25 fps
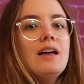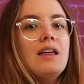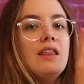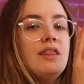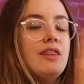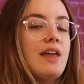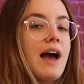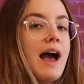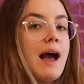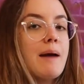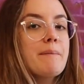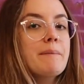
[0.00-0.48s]

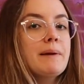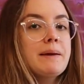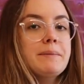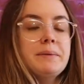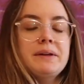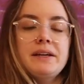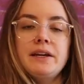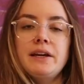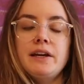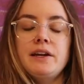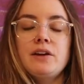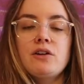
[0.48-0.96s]
that may
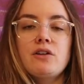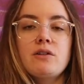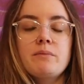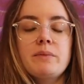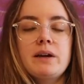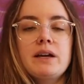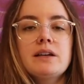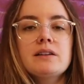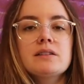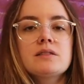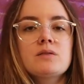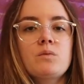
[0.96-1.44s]
be hit or
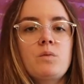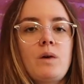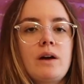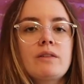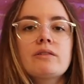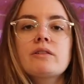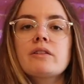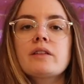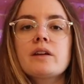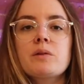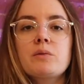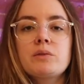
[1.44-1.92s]
miss
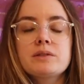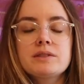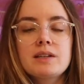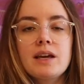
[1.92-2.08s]
whether they will